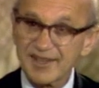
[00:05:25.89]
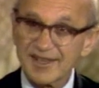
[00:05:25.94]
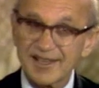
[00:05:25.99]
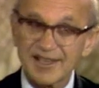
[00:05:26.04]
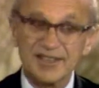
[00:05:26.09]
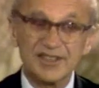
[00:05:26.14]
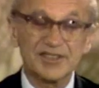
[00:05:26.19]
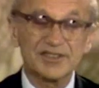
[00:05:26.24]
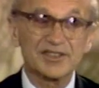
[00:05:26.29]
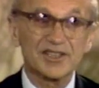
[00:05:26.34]

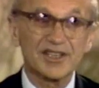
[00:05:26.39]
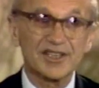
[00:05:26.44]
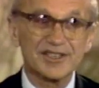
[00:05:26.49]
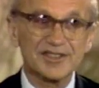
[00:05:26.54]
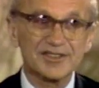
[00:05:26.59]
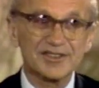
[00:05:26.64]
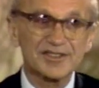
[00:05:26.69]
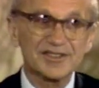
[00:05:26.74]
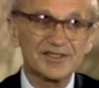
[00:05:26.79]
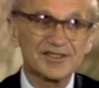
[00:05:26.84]
And on the
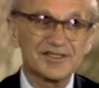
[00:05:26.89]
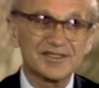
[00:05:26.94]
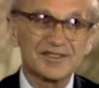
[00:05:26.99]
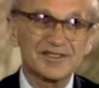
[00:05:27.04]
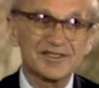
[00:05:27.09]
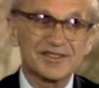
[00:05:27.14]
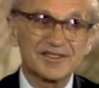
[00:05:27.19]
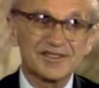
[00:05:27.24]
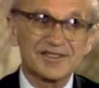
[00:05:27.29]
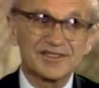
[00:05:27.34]
other,
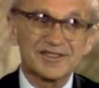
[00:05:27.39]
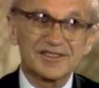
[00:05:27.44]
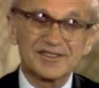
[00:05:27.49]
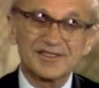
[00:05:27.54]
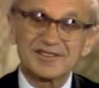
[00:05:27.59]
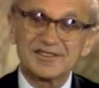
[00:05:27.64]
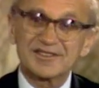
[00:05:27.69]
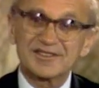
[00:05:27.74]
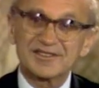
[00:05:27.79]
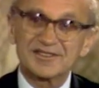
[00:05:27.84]

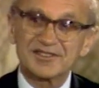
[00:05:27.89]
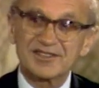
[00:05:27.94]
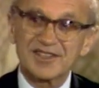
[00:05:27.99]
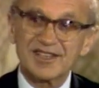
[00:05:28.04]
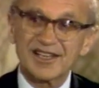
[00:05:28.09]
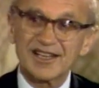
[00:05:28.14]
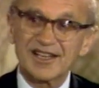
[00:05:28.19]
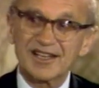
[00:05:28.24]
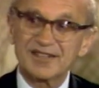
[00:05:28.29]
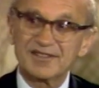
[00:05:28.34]

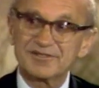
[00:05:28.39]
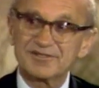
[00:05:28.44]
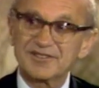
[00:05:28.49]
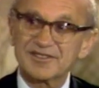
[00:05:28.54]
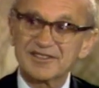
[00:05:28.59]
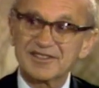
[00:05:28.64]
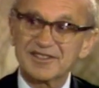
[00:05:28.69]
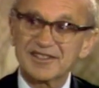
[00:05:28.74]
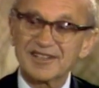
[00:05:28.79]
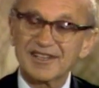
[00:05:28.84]
they have
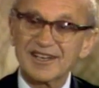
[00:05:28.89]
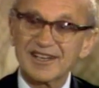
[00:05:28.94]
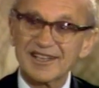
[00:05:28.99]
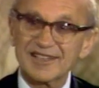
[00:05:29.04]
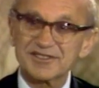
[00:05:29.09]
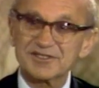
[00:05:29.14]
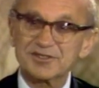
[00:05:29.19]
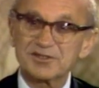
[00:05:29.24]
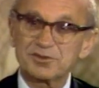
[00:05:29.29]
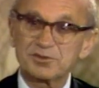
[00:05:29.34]

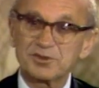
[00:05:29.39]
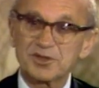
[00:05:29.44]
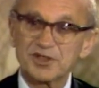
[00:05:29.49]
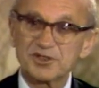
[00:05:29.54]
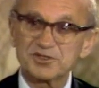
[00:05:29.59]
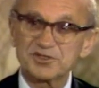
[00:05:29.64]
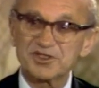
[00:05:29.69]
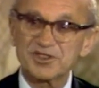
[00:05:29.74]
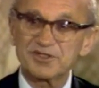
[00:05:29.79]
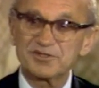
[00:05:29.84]
less
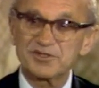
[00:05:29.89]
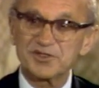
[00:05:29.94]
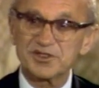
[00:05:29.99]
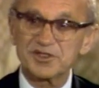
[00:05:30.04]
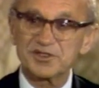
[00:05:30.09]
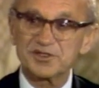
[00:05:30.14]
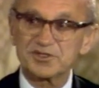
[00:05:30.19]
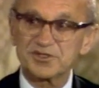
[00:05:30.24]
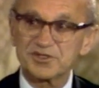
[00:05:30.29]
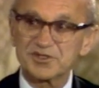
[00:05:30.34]
rosy
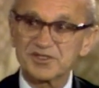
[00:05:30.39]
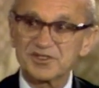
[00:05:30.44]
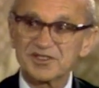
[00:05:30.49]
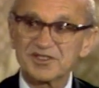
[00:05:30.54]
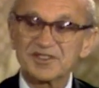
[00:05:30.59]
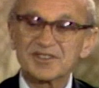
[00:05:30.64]
views